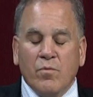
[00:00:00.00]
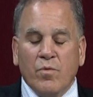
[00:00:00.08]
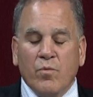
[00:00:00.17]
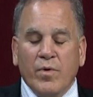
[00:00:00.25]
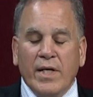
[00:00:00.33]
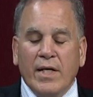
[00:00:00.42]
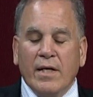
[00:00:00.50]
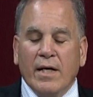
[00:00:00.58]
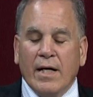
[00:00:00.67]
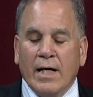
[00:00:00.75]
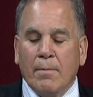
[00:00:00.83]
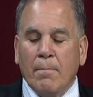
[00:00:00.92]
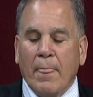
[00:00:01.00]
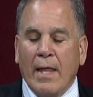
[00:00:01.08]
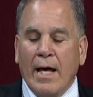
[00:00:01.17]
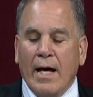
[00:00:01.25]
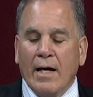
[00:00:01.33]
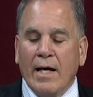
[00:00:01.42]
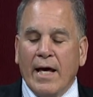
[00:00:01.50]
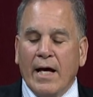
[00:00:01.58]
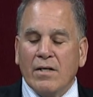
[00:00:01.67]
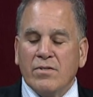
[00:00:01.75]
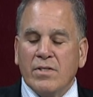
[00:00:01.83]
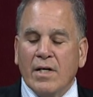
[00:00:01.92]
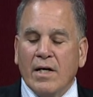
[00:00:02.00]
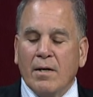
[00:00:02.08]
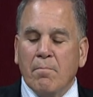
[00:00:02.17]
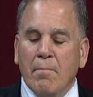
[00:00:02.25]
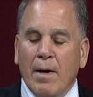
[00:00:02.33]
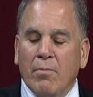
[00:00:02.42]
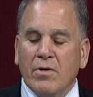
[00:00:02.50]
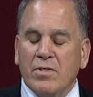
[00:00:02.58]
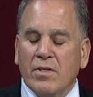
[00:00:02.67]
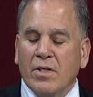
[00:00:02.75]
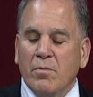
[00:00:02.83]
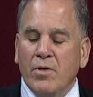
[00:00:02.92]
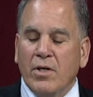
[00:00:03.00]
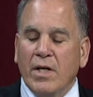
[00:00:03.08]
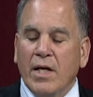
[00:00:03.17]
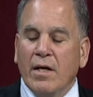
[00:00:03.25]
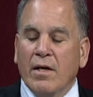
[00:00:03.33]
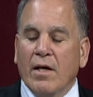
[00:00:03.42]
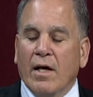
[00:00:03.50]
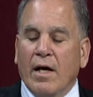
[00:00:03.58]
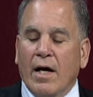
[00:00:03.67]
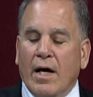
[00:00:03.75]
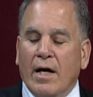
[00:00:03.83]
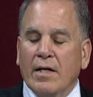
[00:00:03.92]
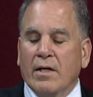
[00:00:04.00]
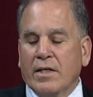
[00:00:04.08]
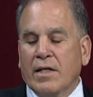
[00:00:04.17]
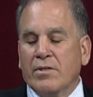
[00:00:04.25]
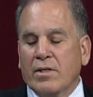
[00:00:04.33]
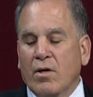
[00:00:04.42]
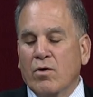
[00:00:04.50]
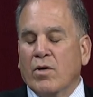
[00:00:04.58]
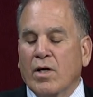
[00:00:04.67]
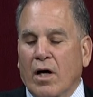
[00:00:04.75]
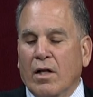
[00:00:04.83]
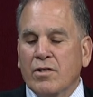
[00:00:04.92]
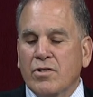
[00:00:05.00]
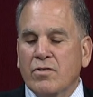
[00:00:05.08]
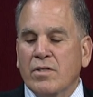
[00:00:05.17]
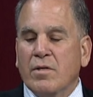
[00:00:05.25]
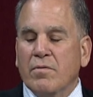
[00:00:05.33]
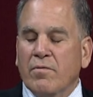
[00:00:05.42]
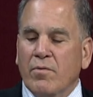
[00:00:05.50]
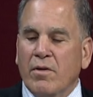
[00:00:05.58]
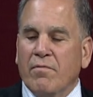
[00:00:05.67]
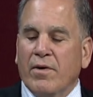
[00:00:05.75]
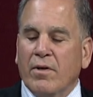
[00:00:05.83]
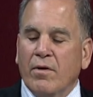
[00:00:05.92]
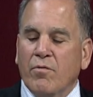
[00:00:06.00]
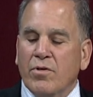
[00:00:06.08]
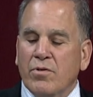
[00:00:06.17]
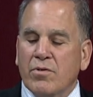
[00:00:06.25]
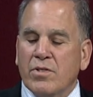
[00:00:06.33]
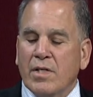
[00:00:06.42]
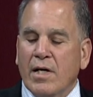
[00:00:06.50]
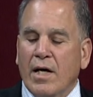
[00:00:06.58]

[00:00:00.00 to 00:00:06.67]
we, as members of the community, get to go to a college usually with a fairly reduced